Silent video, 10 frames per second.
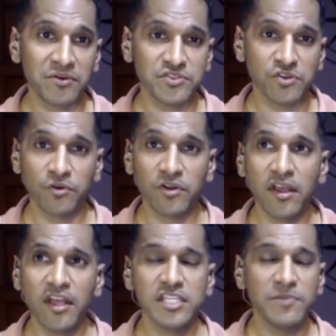So
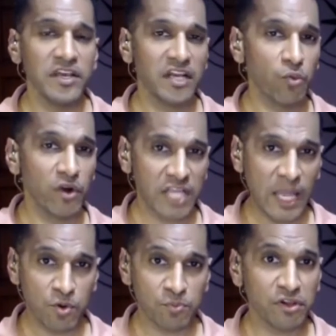depending on what game
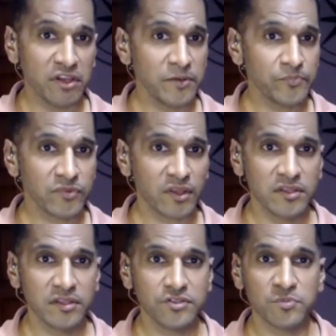you're playing,
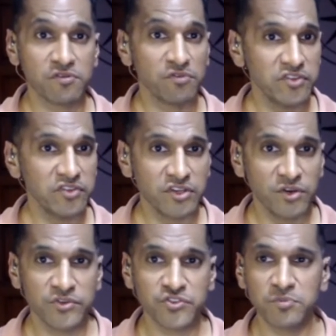in terms of revenue,
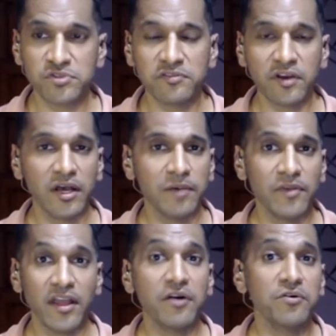in terms of
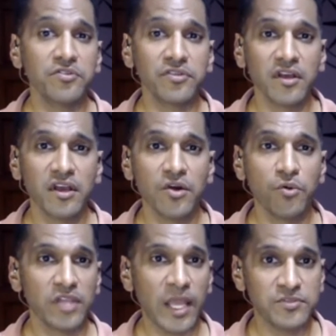health,
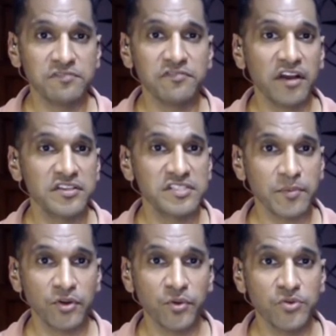we'll aim to find
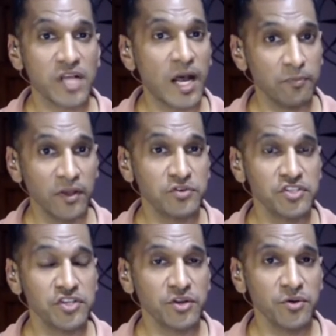someone who's complementary
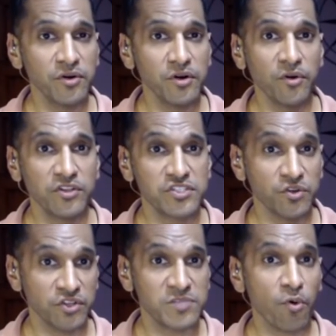to you, you
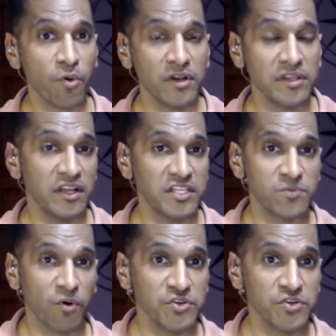could support, and they could
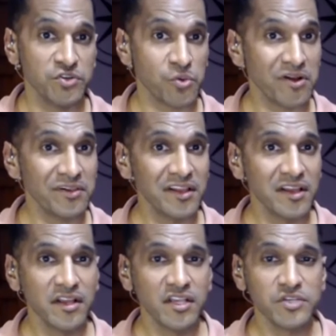support well.
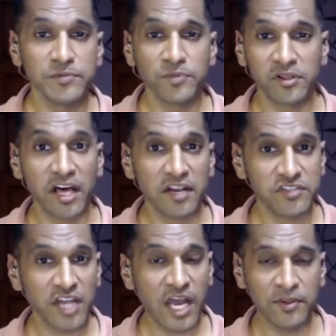We put a lot of
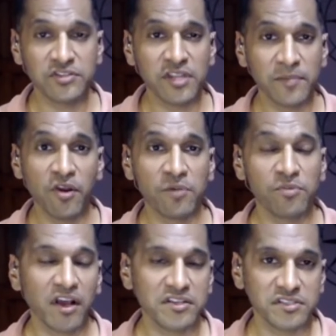time into the pairing
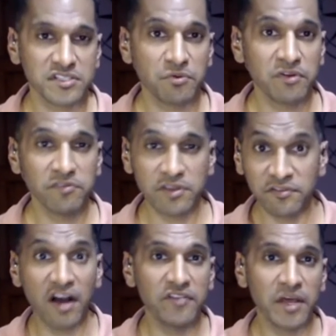process. We've
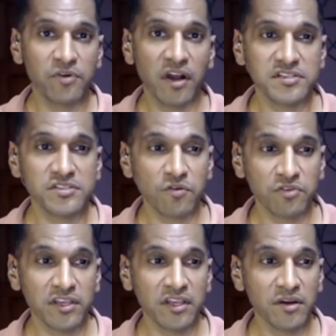evolved that process over
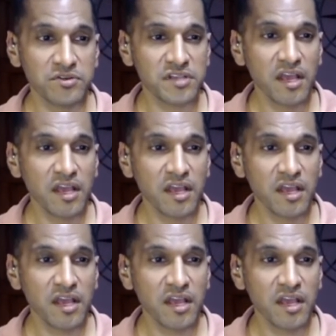the years.